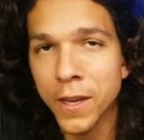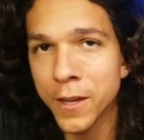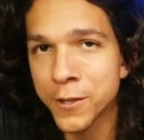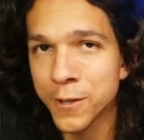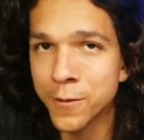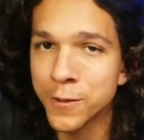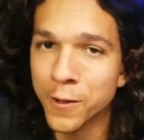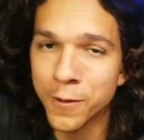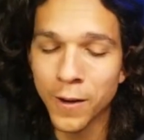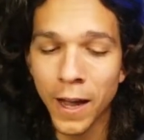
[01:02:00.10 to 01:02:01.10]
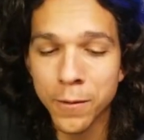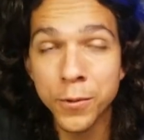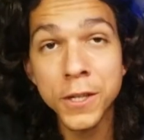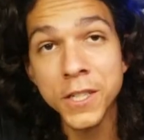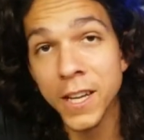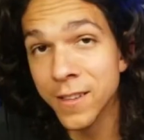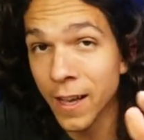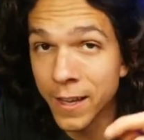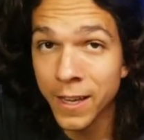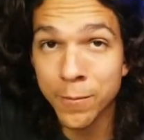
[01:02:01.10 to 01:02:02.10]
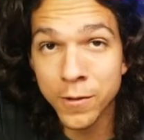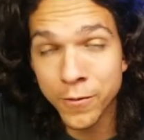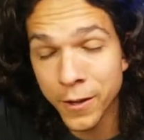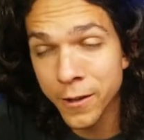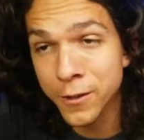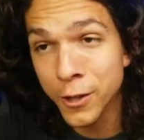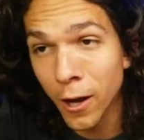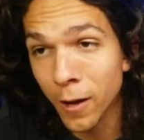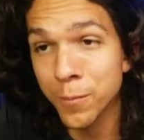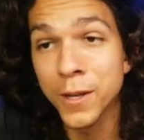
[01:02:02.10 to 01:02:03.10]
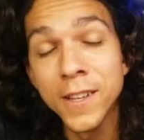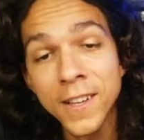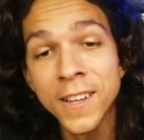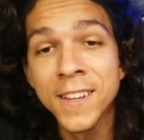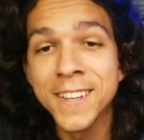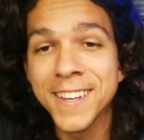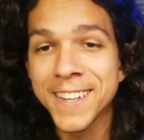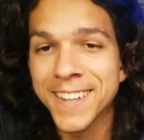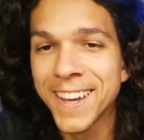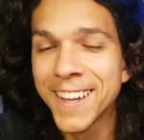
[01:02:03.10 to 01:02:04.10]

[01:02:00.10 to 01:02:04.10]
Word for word: issue, so I appreciate that camera. Very good job. Uh,